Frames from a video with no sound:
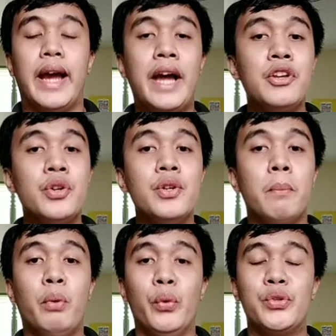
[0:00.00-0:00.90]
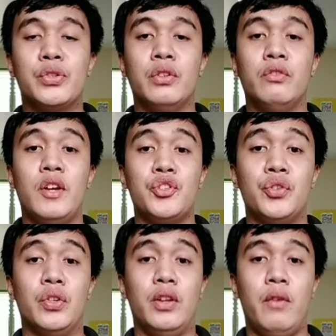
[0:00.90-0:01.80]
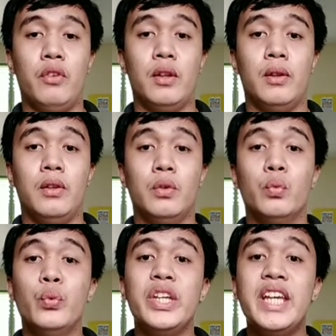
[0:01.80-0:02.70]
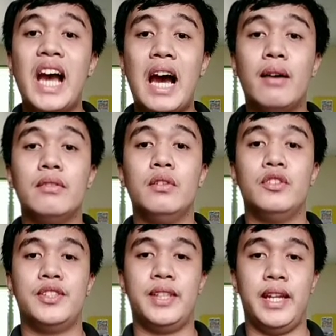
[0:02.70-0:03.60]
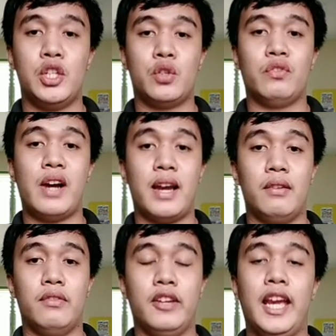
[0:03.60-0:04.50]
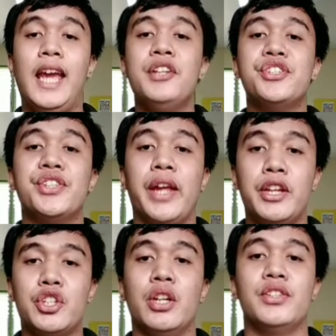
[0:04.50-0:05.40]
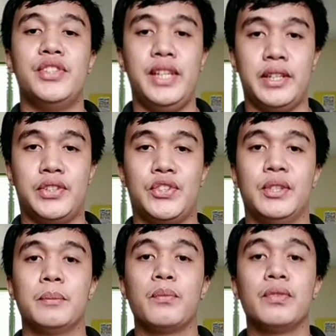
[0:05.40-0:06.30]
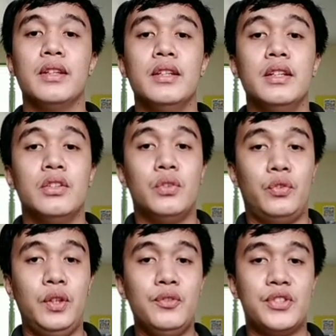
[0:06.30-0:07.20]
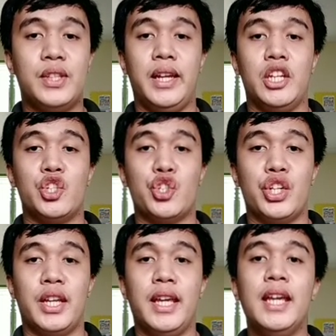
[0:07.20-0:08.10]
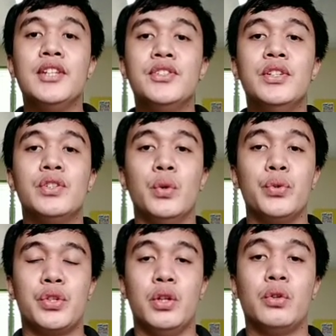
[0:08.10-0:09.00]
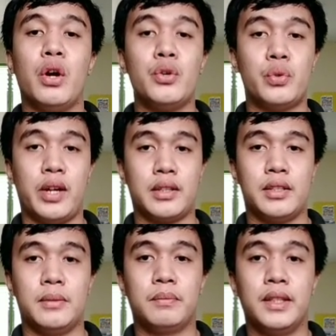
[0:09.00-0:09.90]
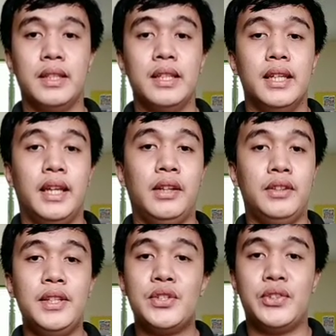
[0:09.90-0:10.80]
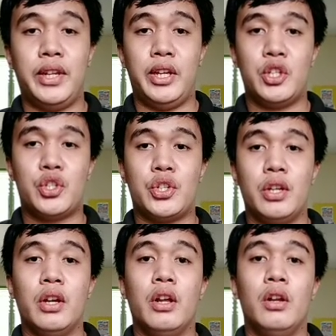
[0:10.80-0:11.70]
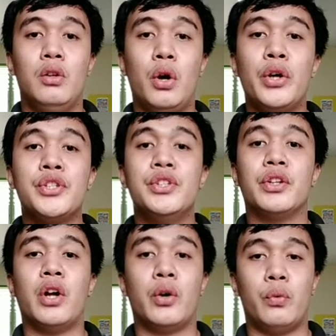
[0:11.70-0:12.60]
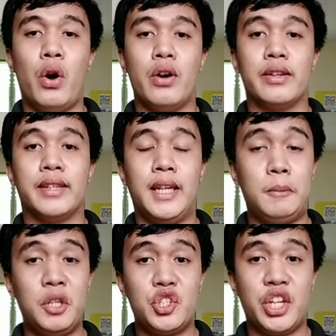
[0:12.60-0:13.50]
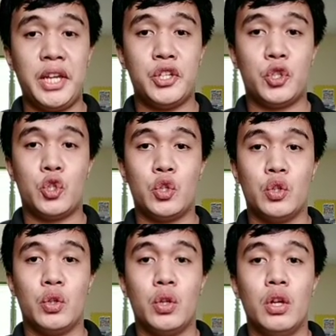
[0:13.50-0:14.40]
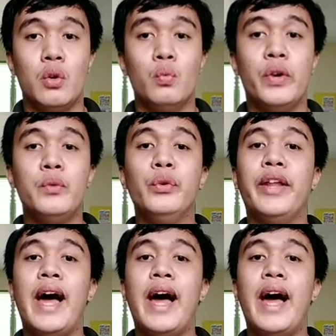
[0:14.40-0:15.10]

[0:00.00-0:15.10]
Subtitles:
Under the post-conventional level, we have the stage 5 and stage 6. The fifth stage is the social contract. In this stage, laws that are wrong can be changed. One will